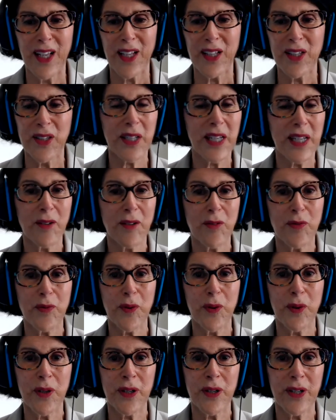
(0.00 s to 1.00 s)
looking
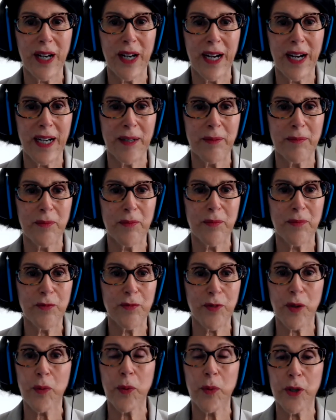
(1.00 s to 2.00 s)
for
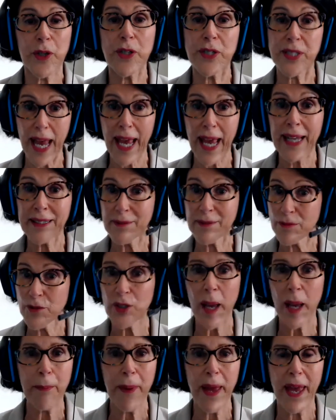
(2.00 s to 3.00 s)
workers, and you
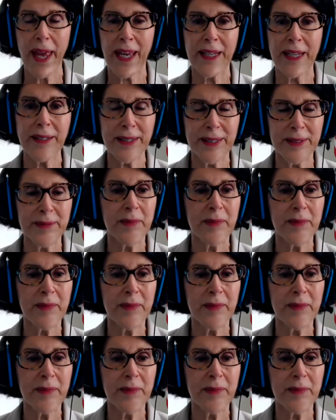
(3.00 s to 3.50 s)
get paid,